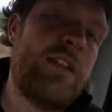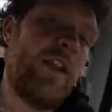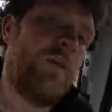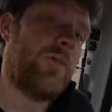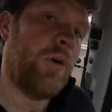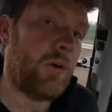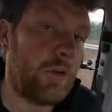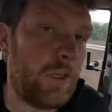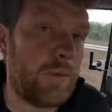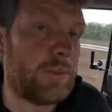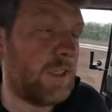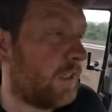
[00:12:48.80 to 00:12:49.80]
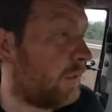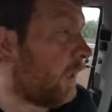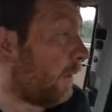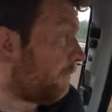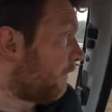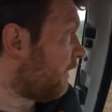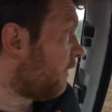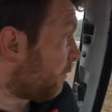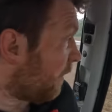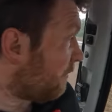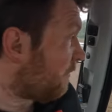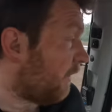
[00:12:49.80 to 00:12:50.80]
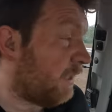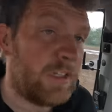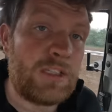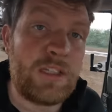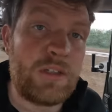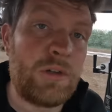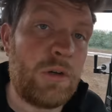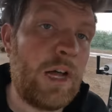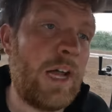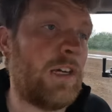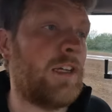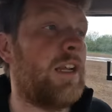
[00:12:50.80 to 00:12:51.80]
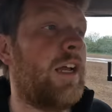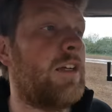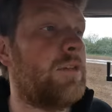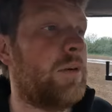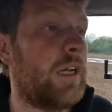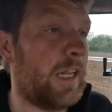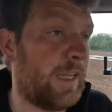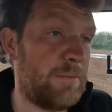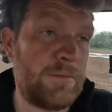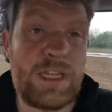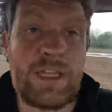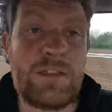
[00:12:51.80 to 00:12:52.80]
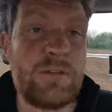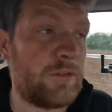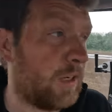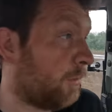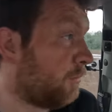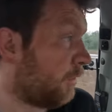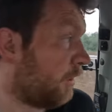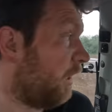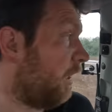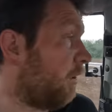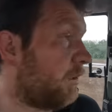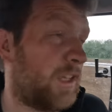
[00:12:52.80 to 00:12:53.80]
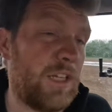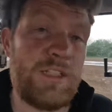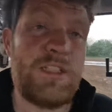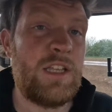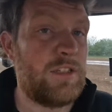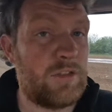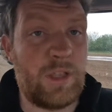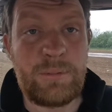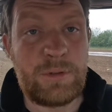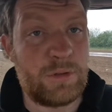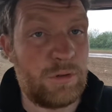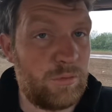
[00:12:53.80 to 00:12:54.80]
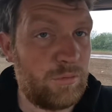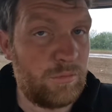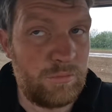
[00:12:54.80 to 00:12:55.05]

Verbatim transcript: sent Rory up to the top field, the beat field, to go hard that while I'm getting ground done here because he's safe to go